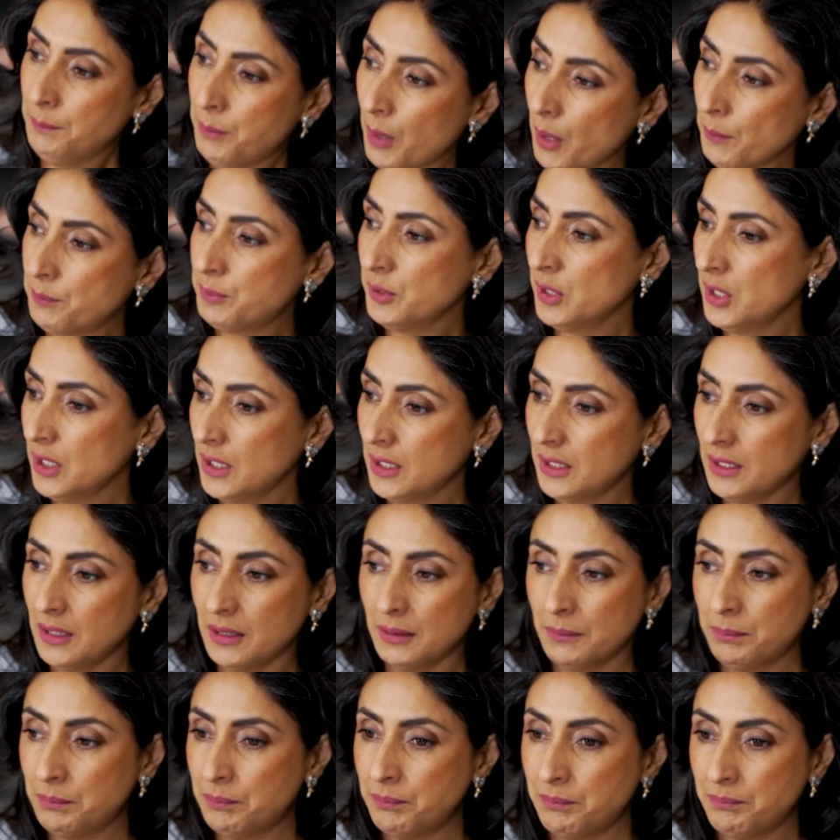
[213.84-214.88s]

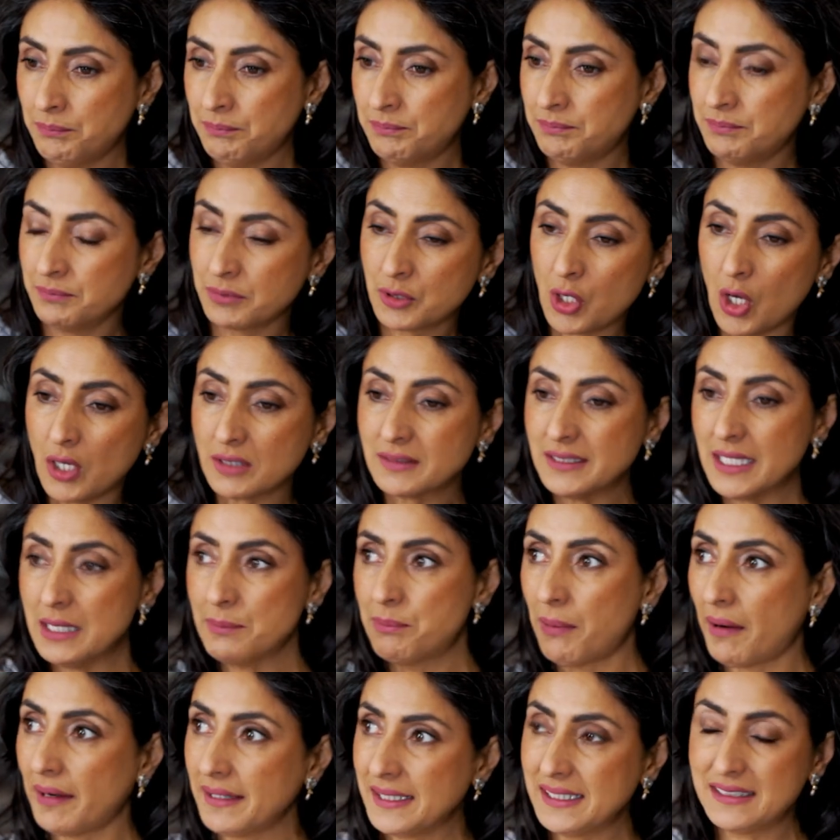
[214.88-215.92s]
popular
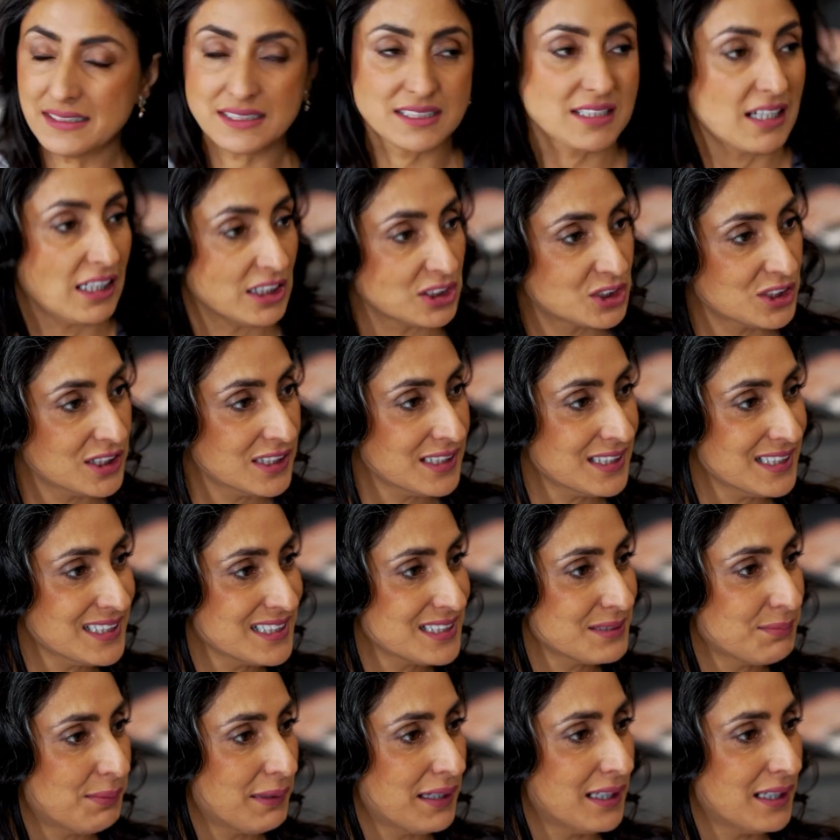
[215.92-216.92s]
cocktail party discussions,